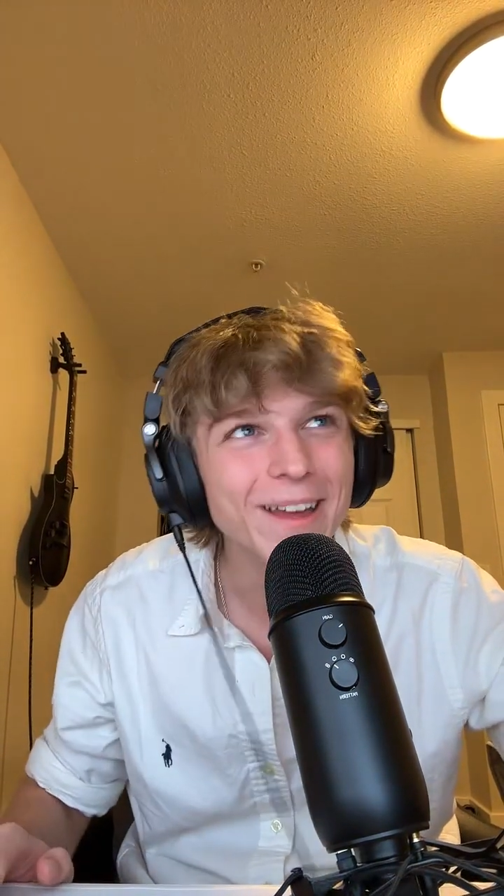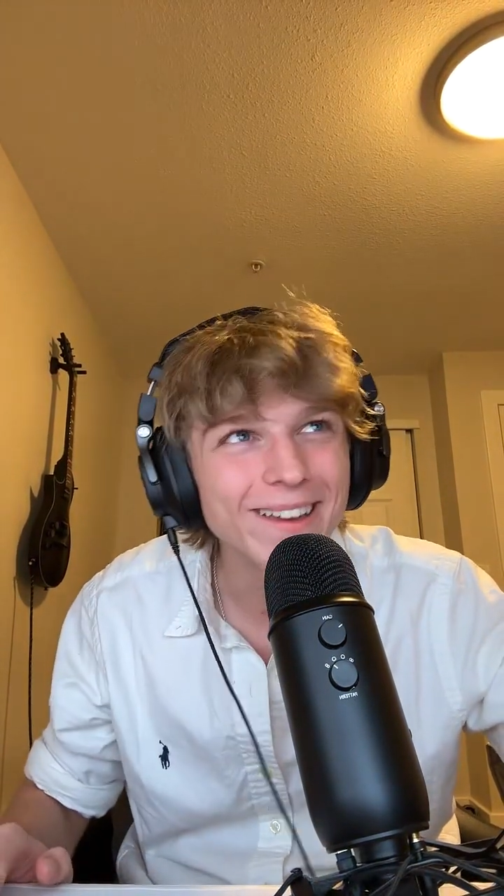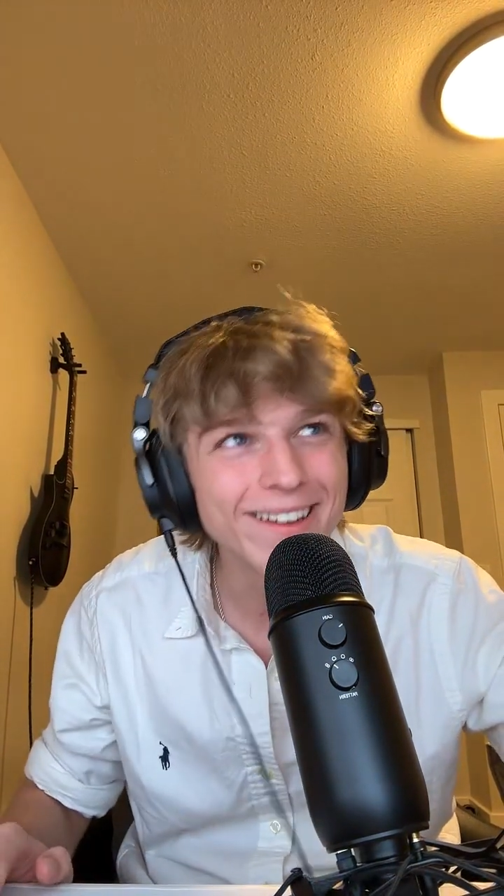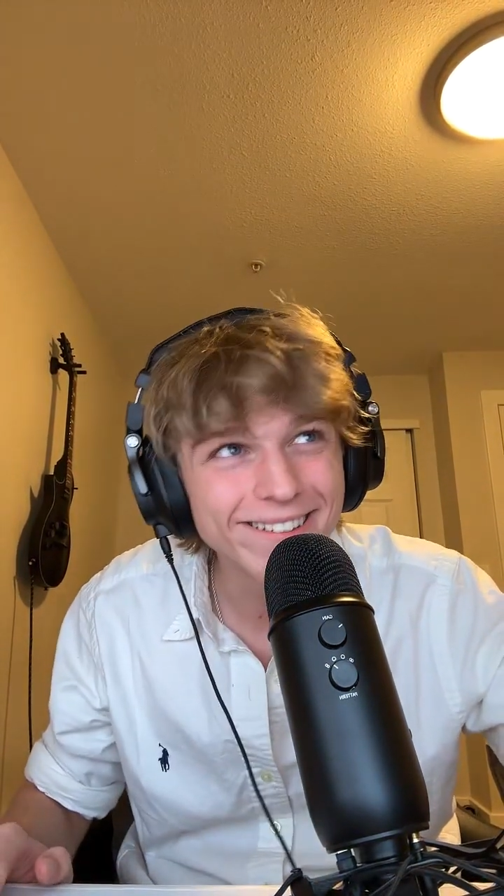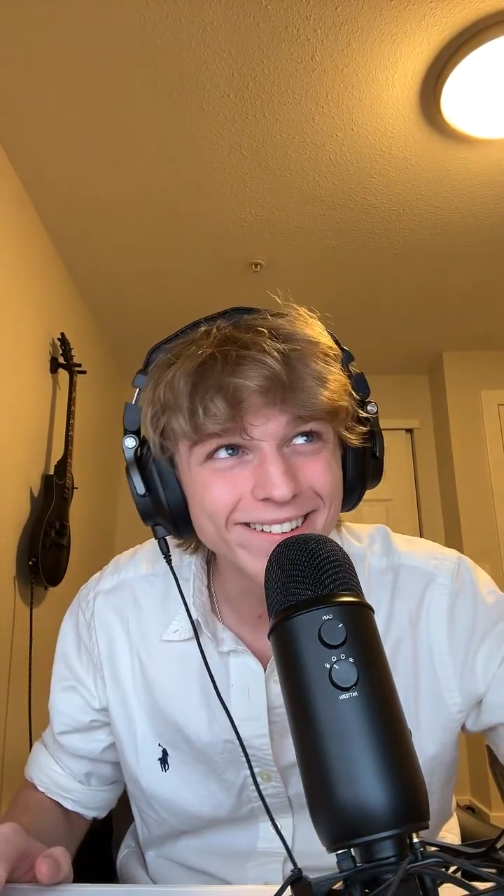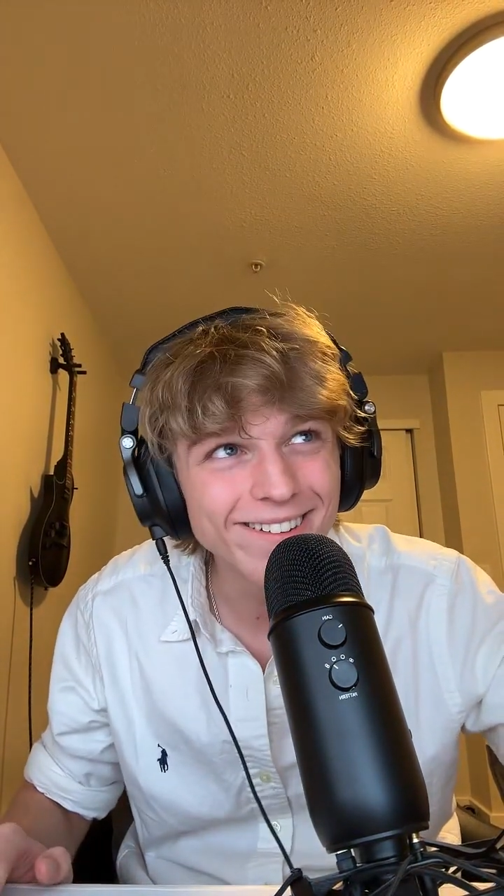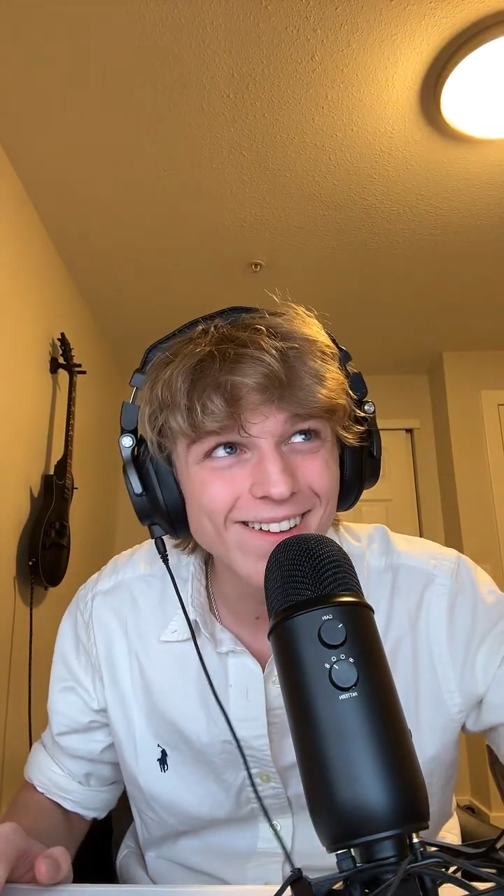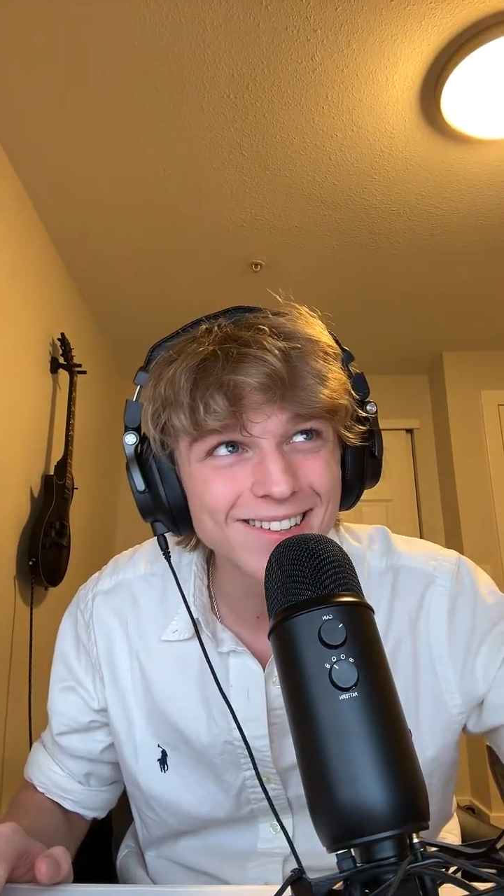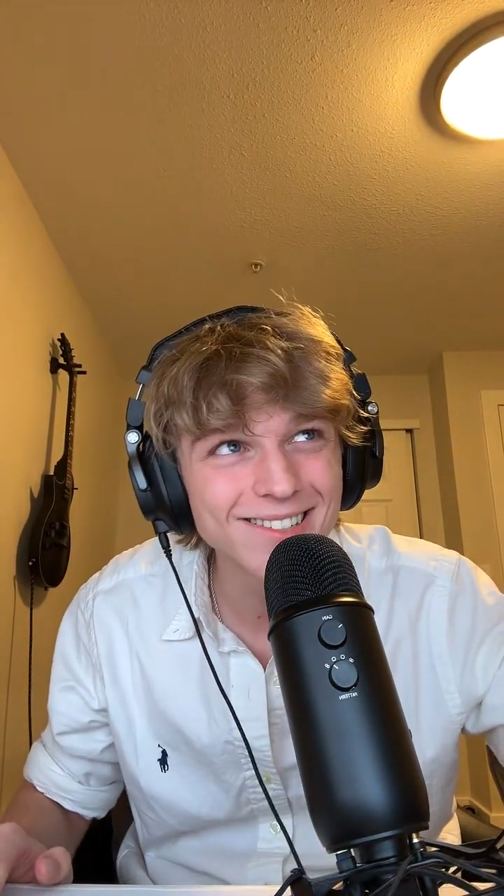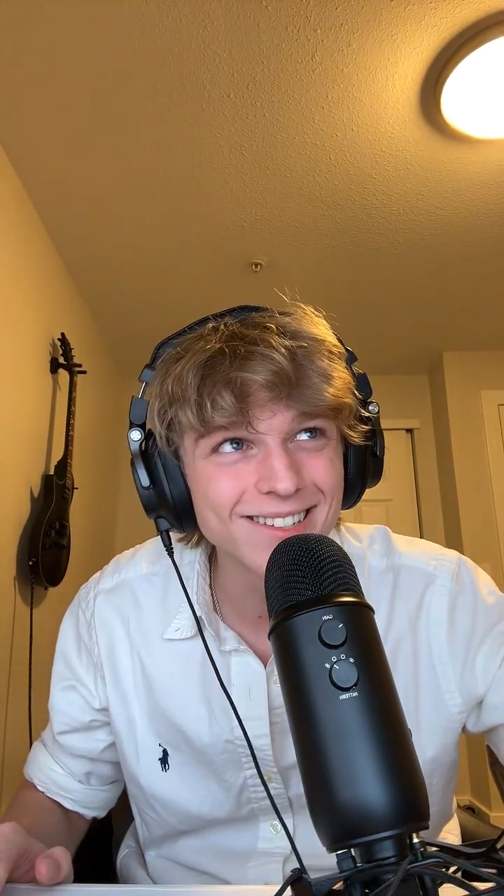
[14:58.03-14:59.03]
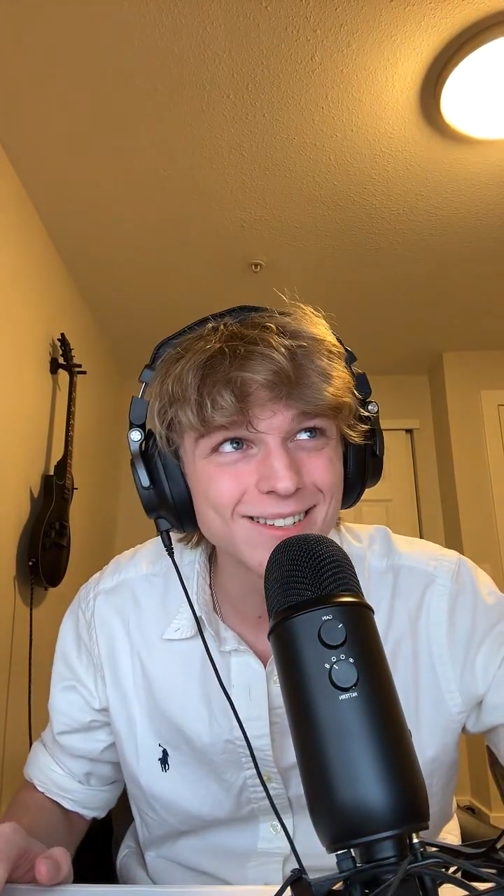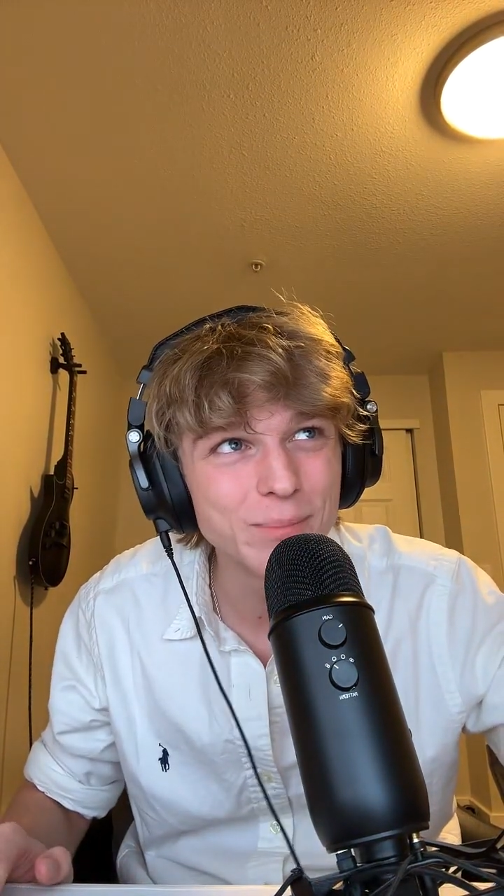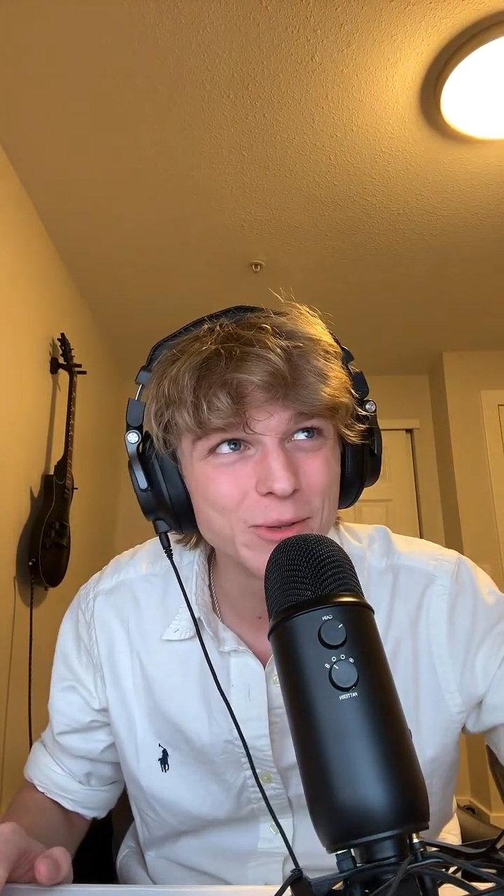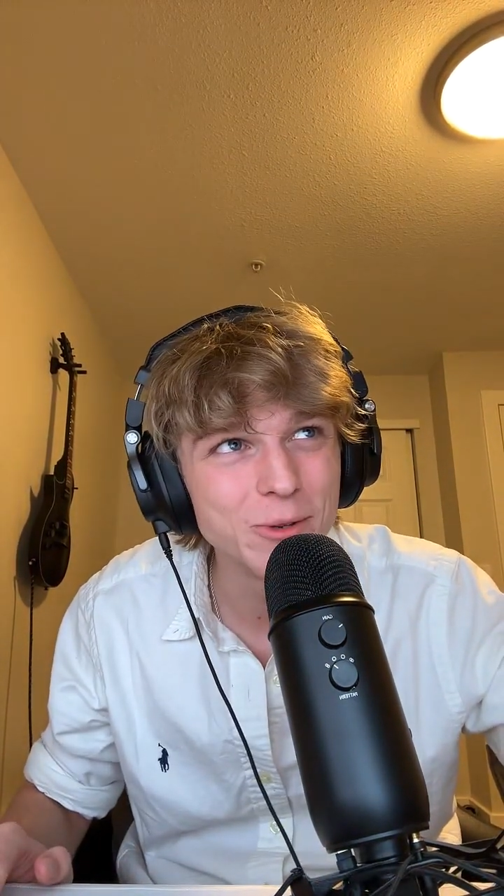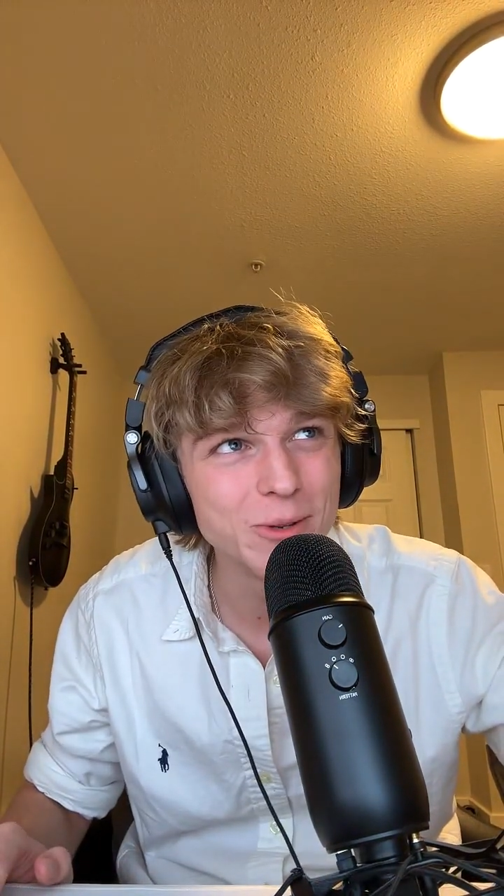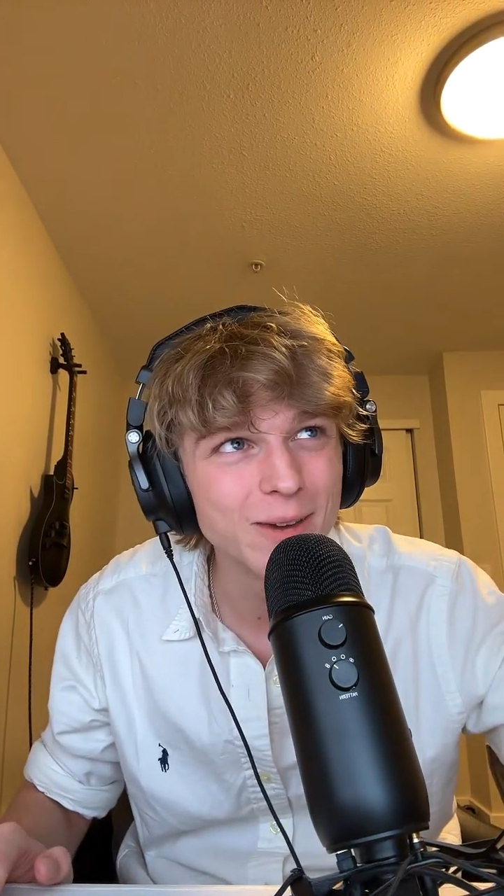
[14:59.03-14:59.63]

Yeah, Dean lost to some dude